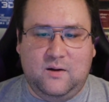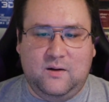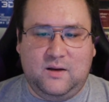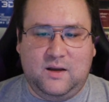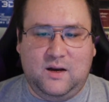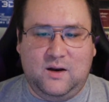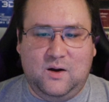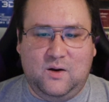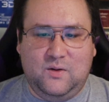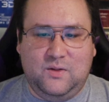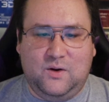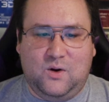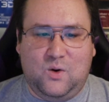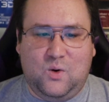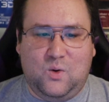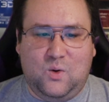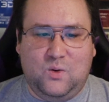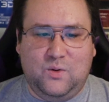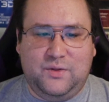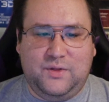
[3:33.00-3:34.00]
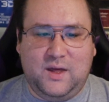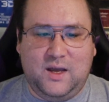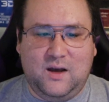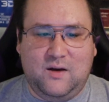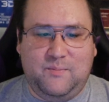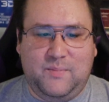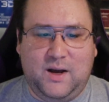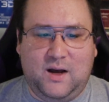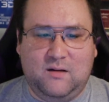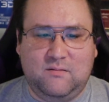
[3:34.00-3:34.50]
you know, the whole thing
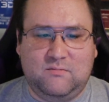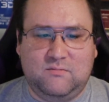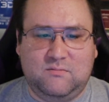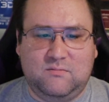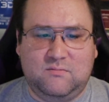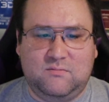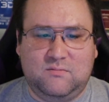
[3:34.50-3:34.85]
about